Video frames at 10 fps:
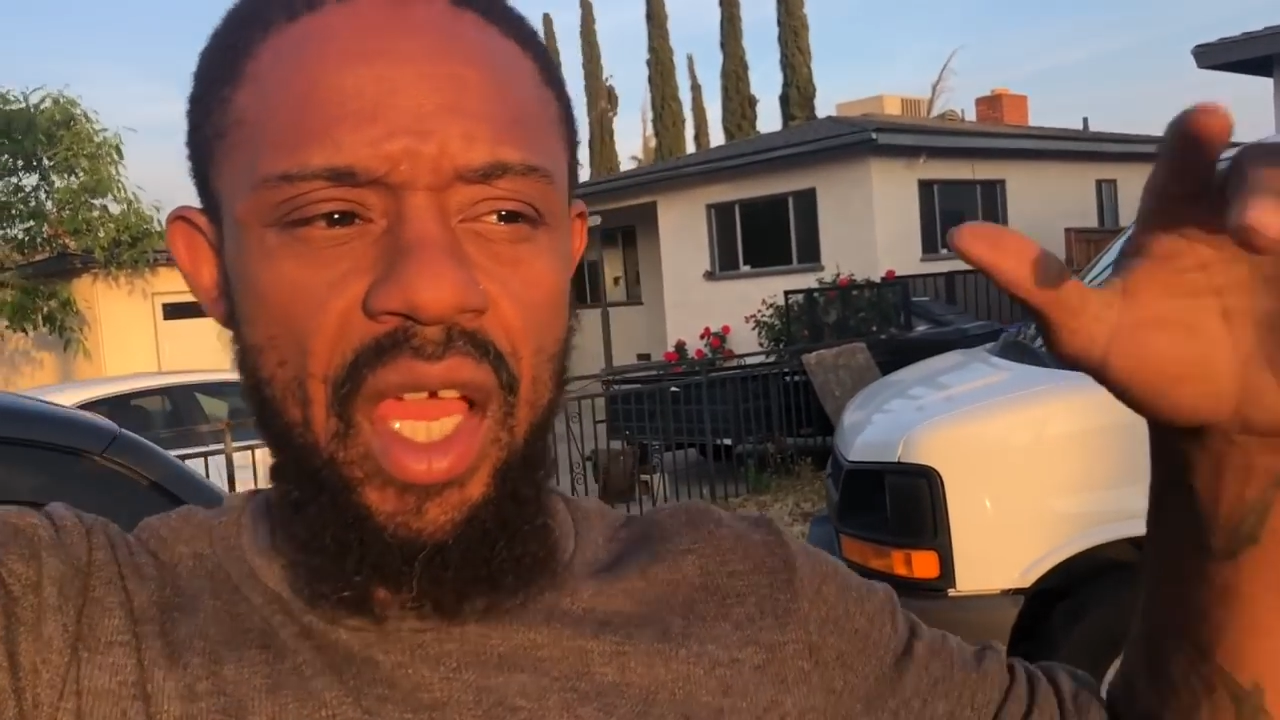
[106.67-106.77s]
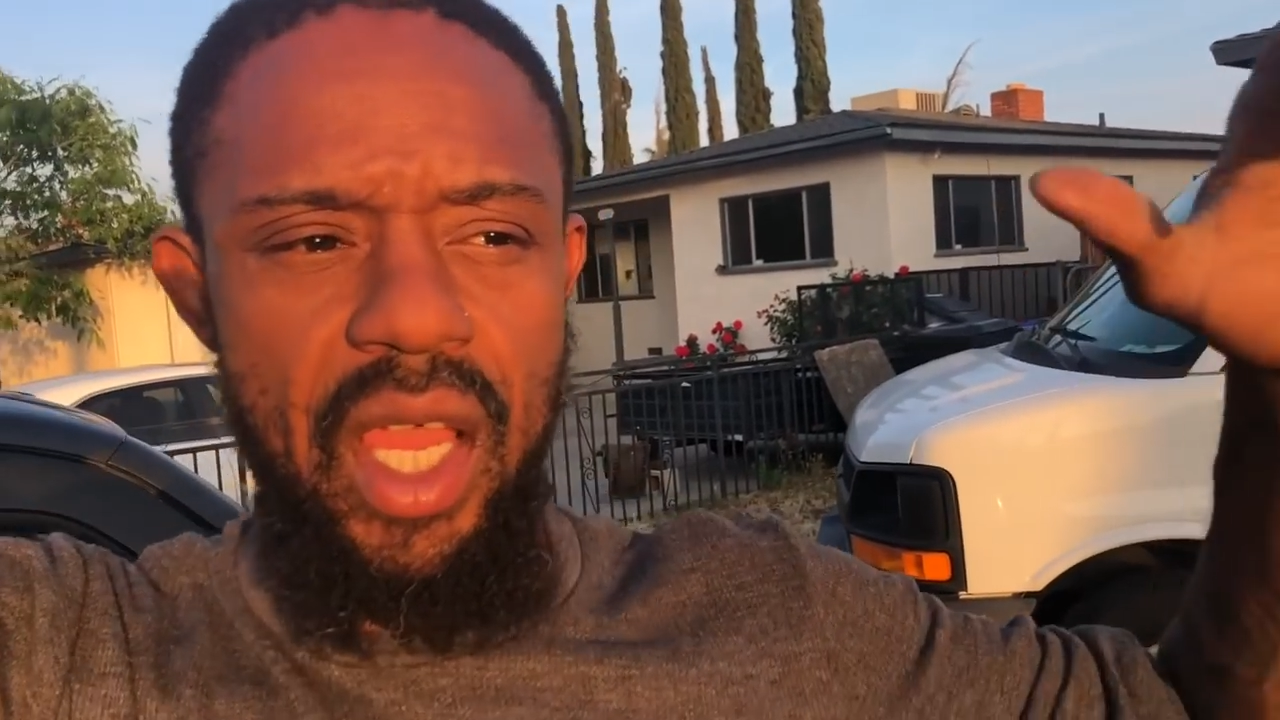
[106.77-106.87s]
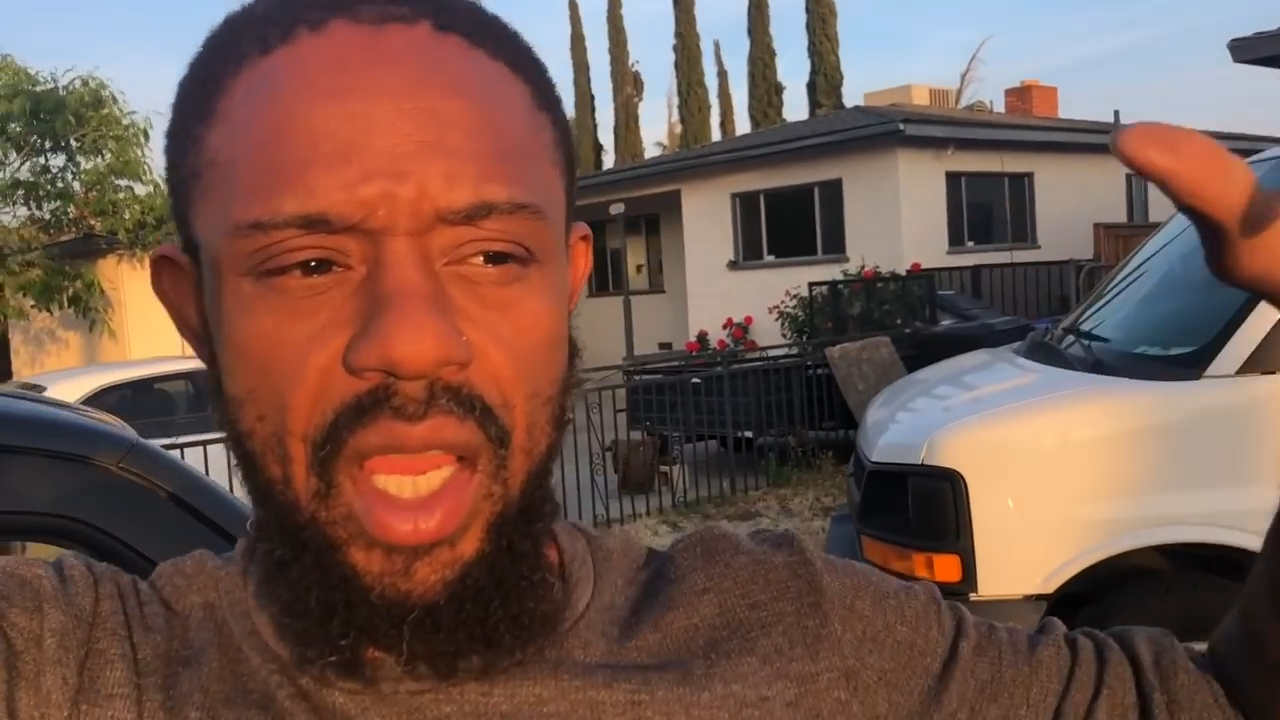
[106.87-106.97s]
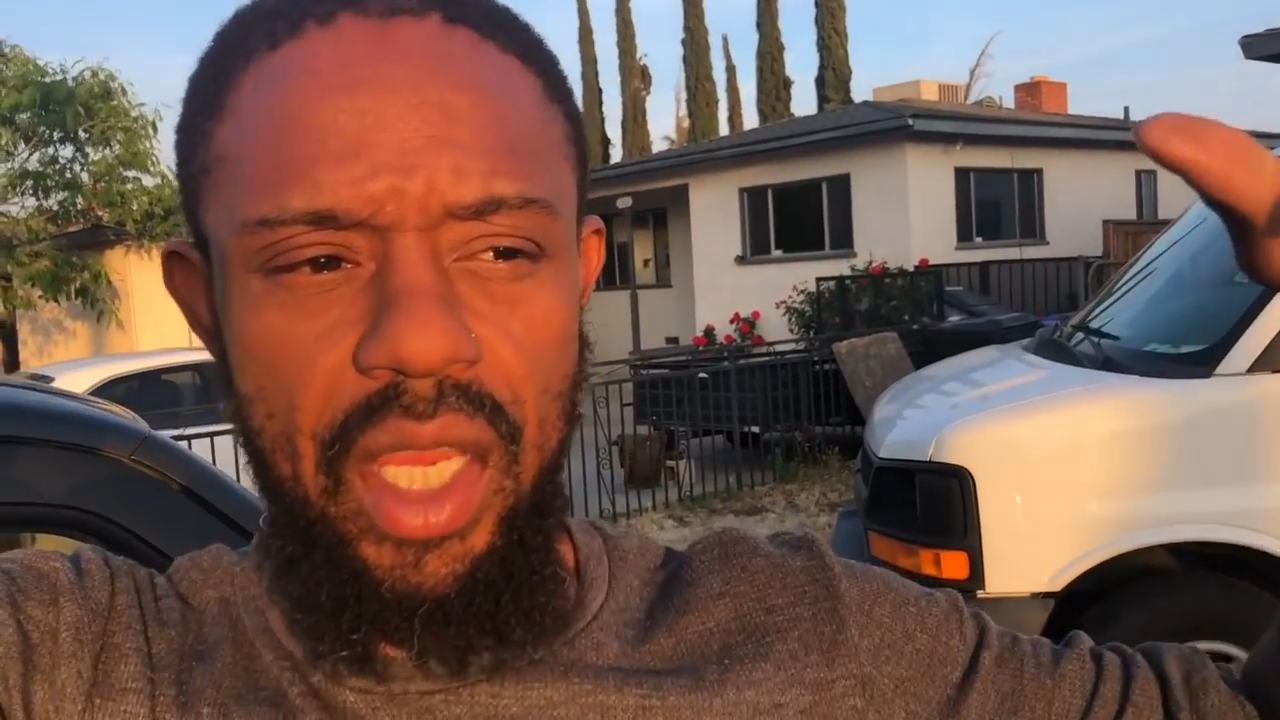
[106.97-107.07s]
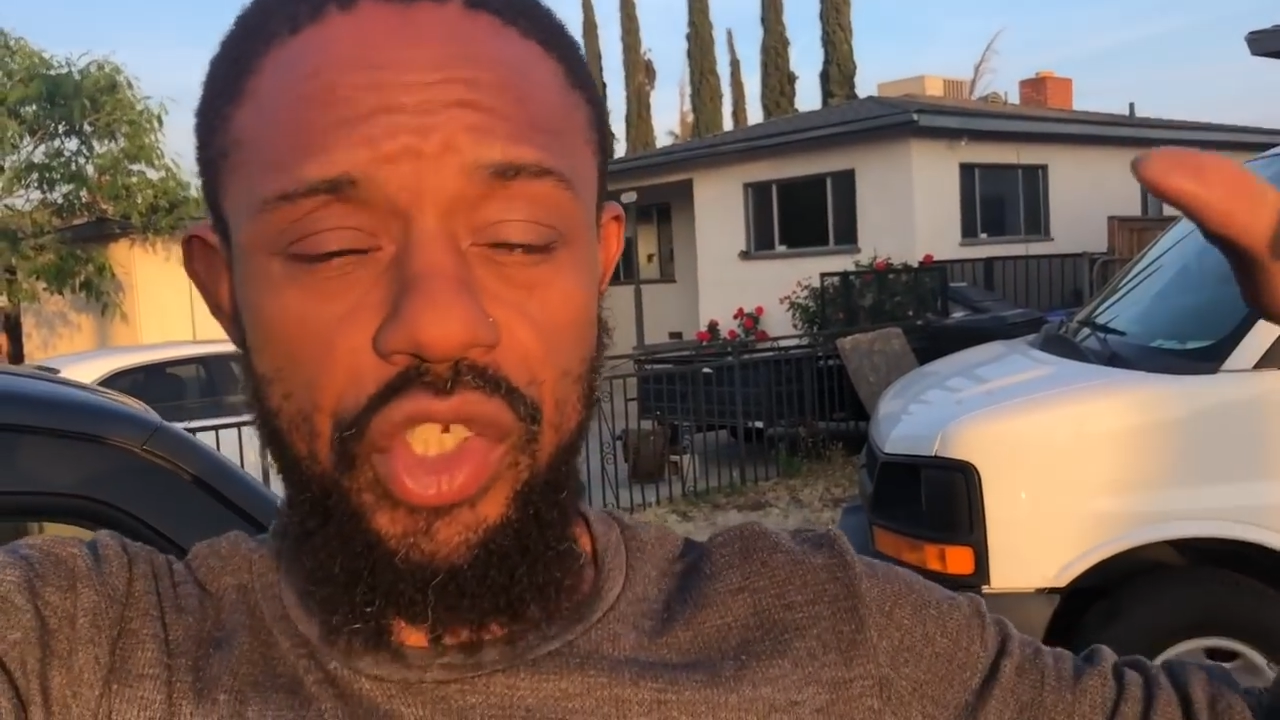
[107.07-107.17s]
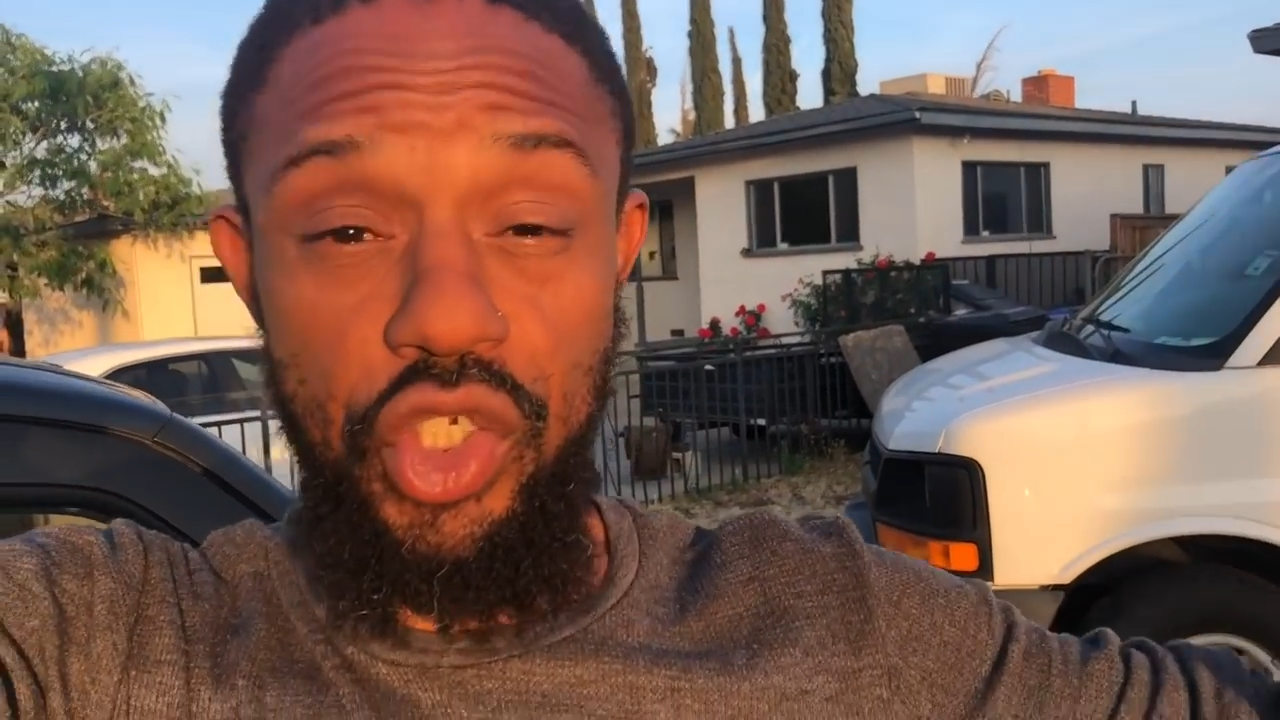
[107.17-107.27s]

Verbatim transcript: uh,